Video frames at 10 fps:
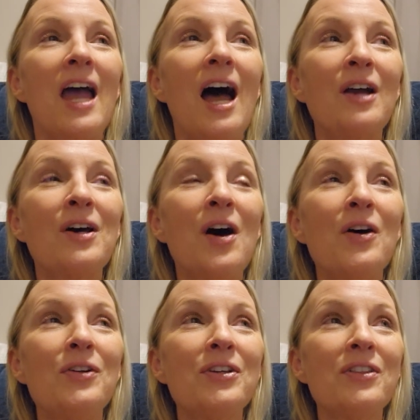I
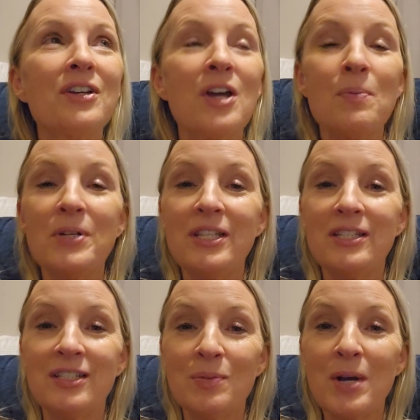called the company
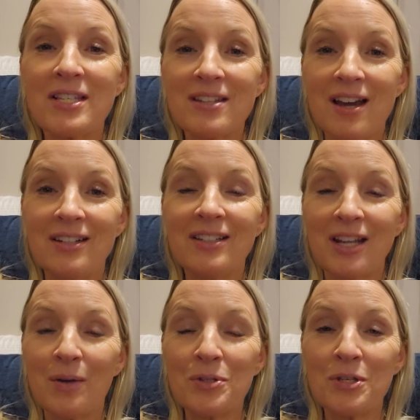that did my siding that
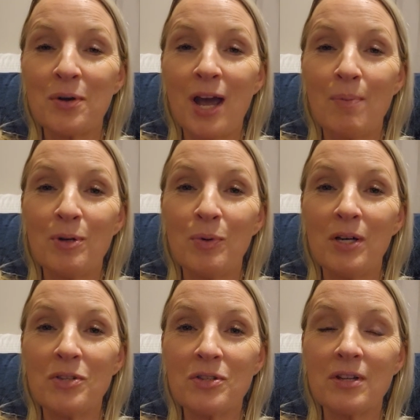I was so happy with.